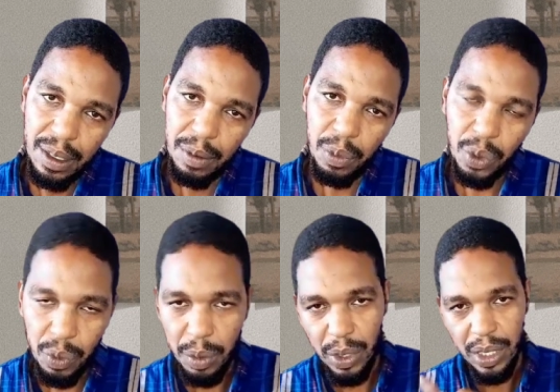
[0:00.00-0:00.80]
put our
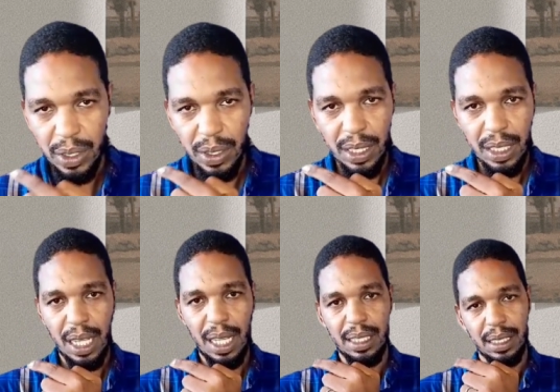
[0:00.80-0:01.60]
brain together
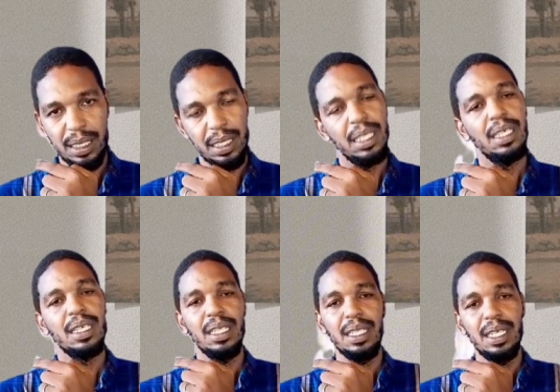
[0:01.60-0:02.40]
and get
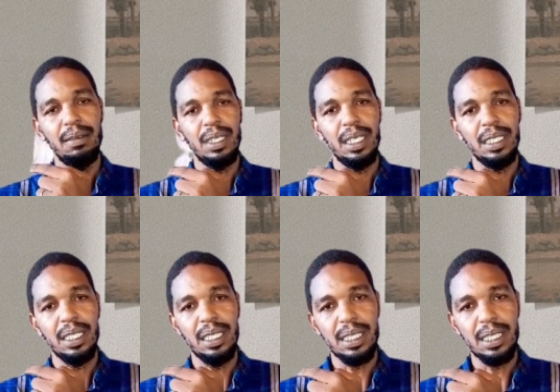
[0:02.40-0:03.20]
a level of
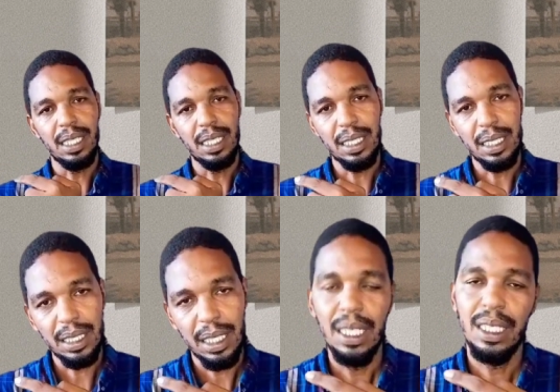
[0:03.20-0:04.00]
understanding.
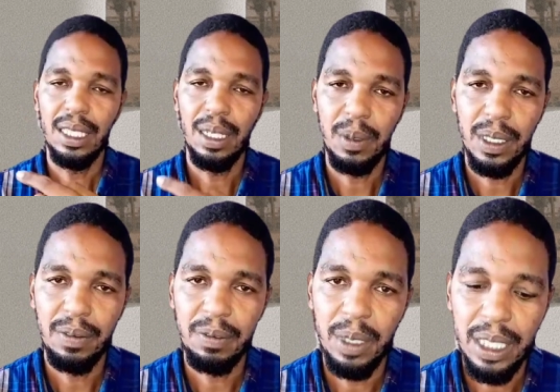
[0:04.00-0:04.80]
Yeah man,
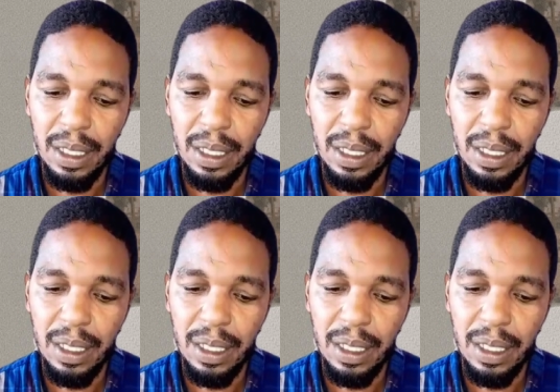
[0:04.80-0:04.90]
everybody have